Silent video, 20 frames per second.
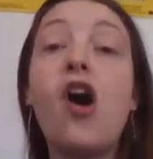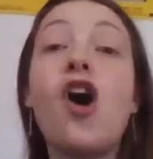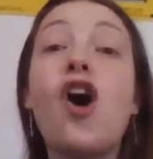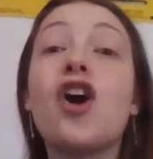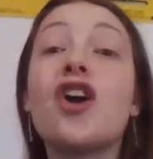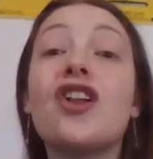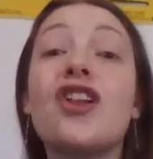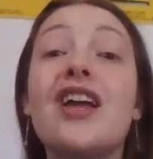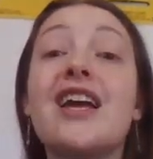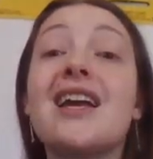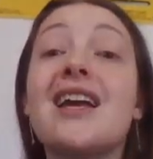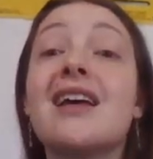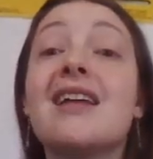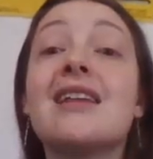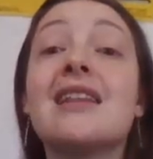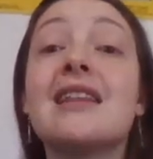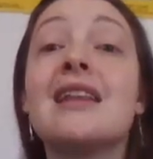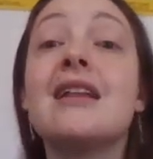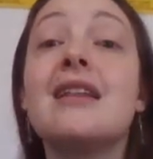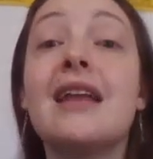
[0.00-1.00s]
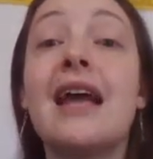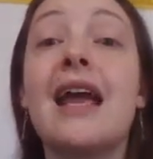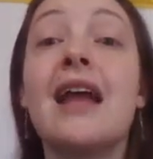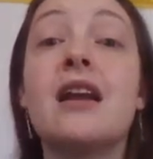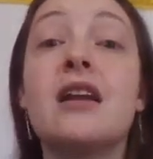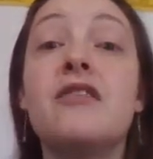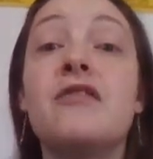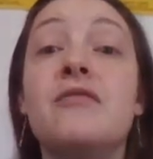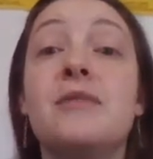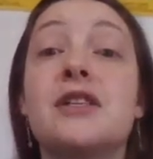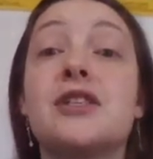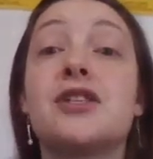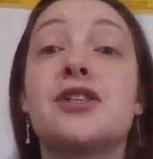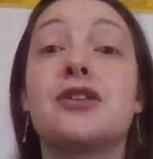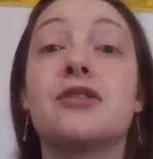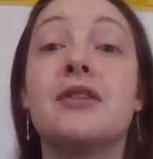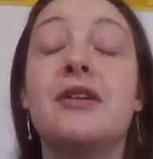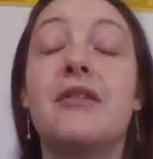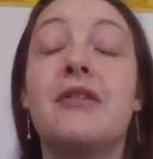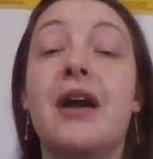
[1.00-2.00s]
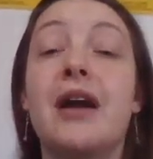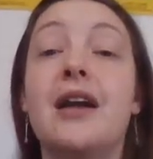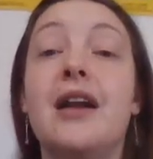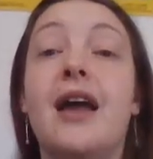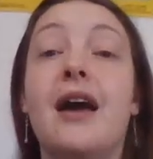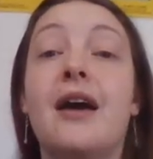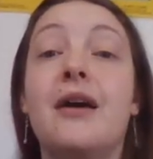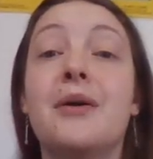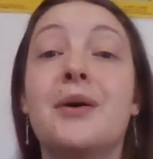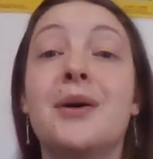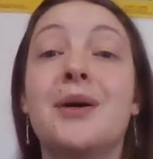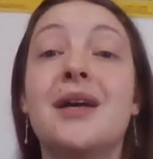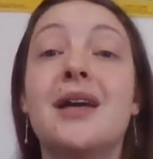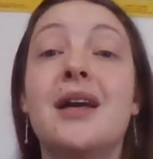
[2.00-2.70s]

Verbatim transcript: are like the land of mystery right now,